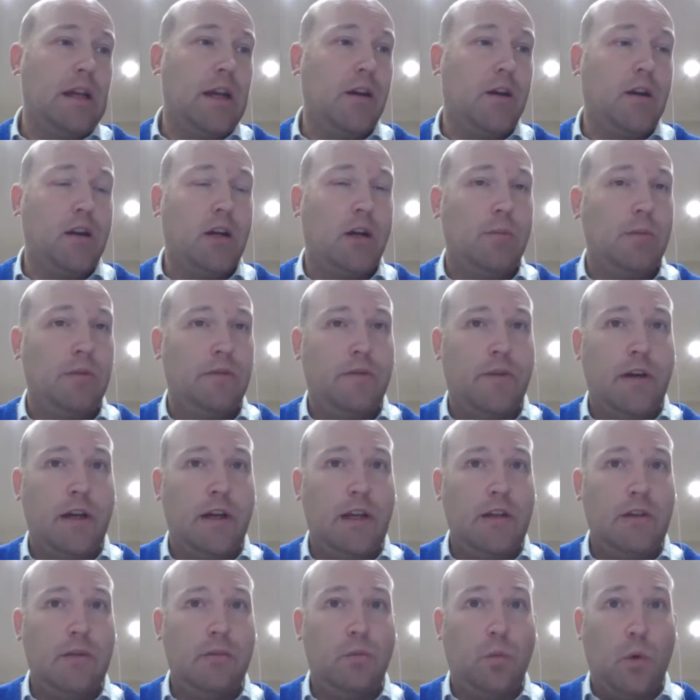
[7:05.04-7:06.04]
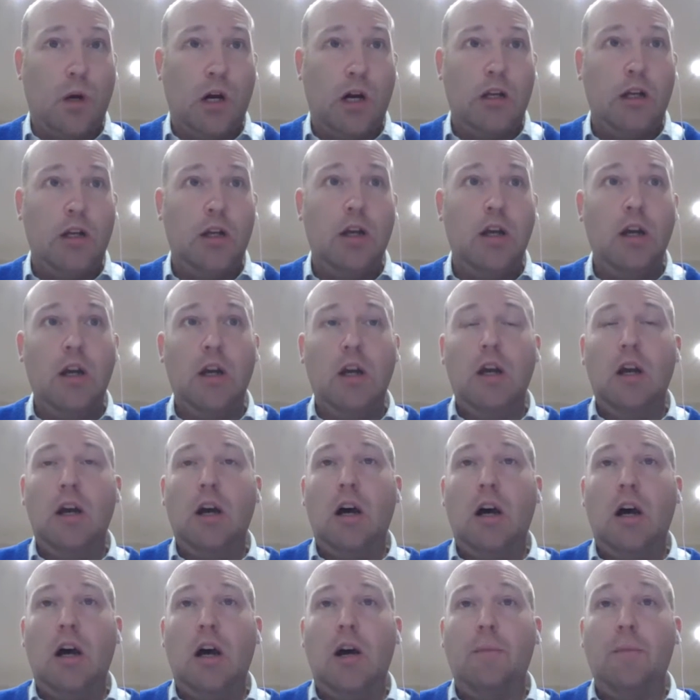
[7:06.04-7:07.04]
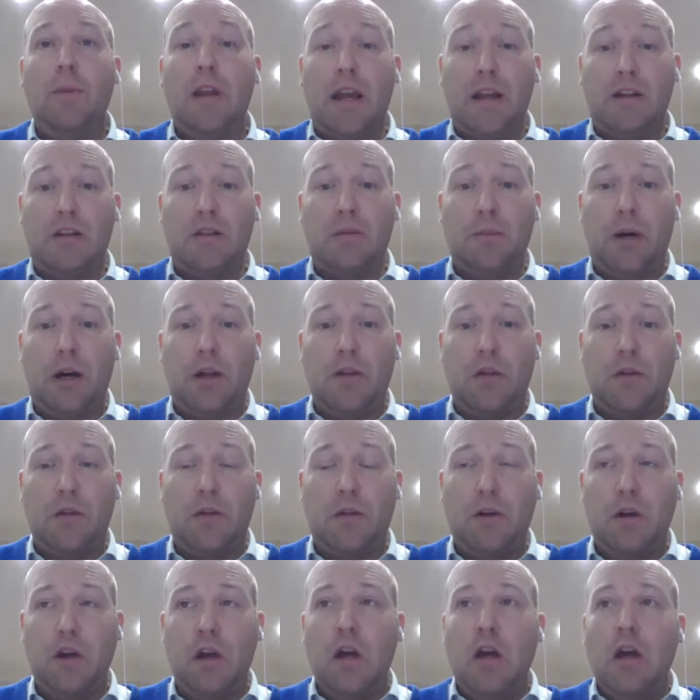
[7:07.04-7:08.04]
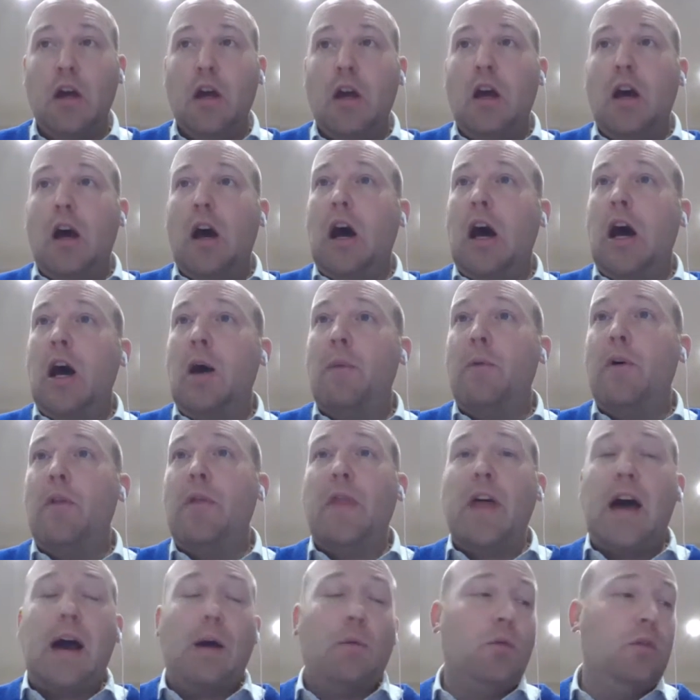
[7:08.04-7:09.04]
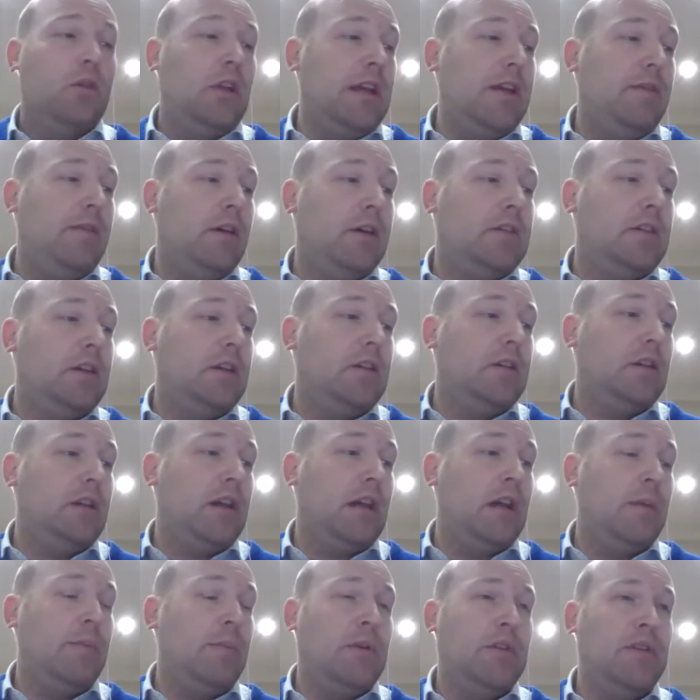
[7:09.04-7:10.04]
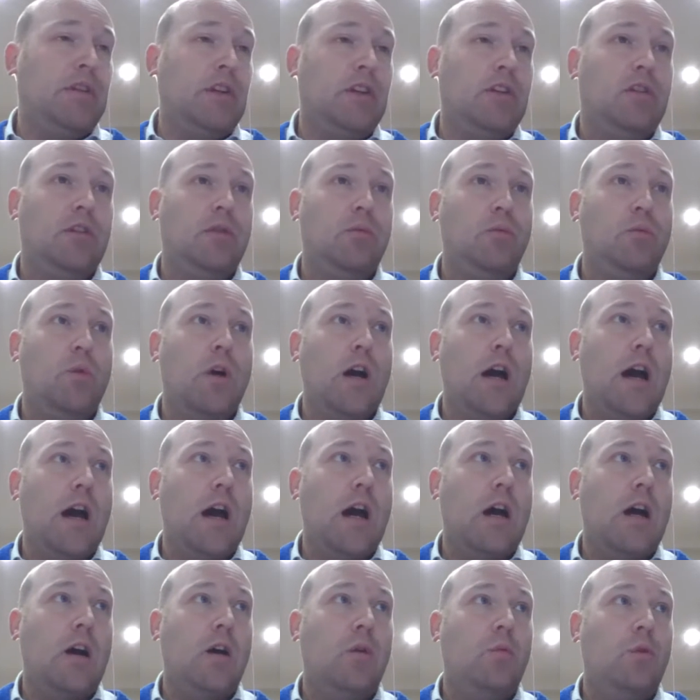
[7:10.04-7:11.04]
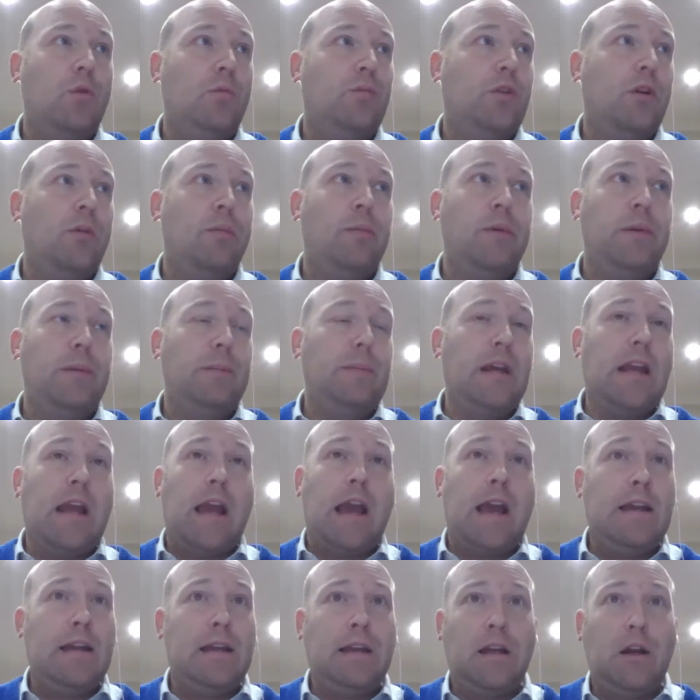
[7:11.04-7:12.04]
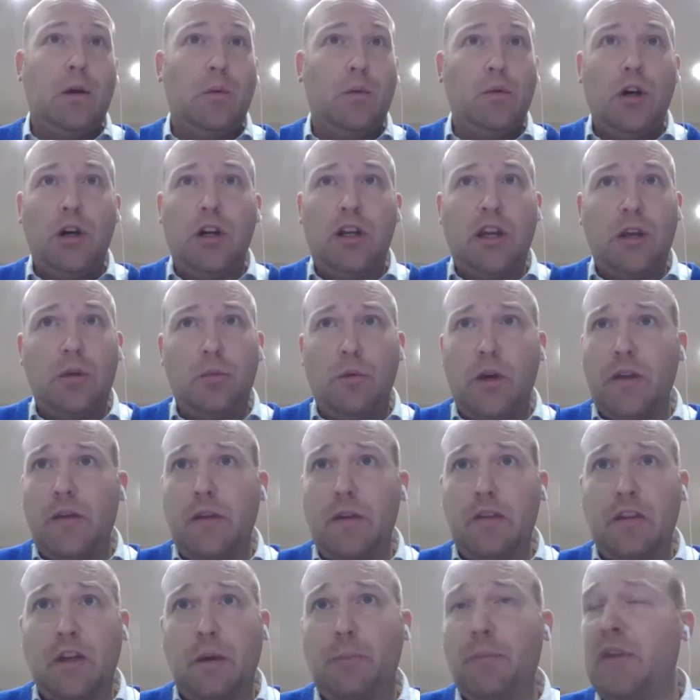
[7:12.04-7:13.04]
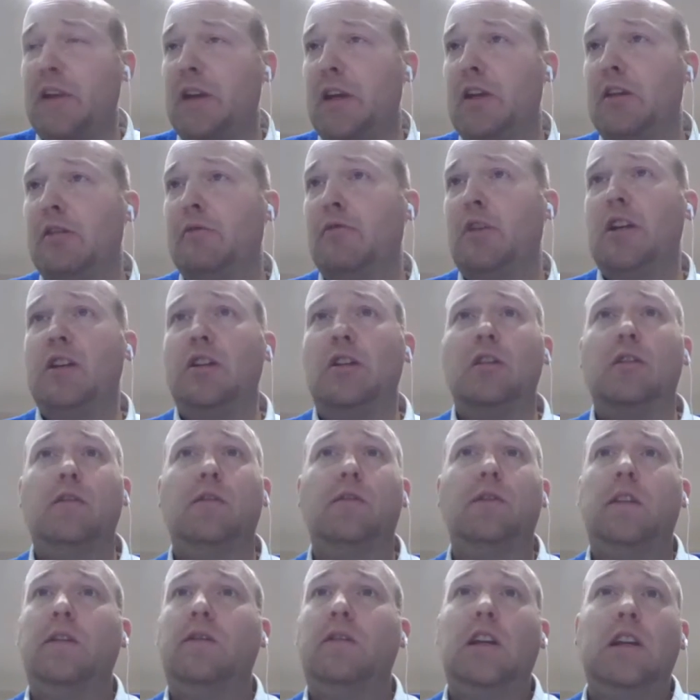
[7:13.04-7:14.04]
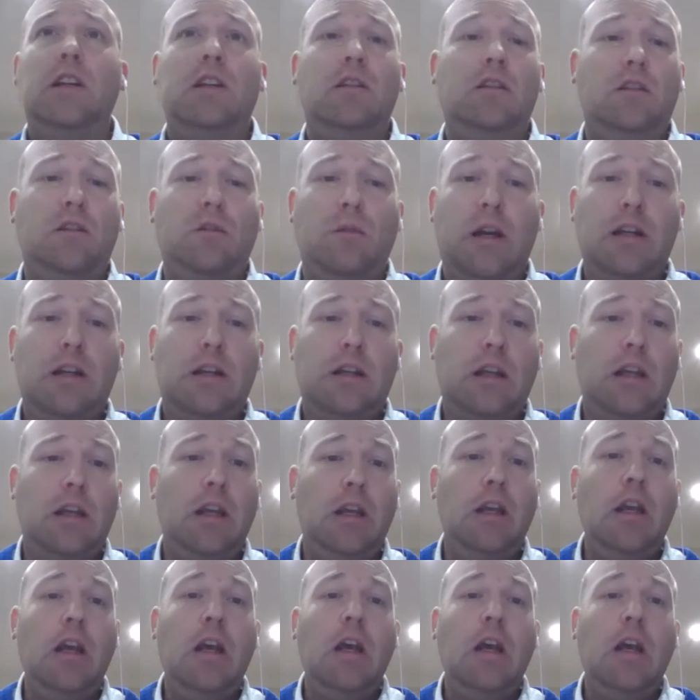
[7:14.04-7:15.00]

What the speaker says: outcome of phase 1 next month. That will leave us in a position where we'll probably be ending up working with something in the region of 15 to 20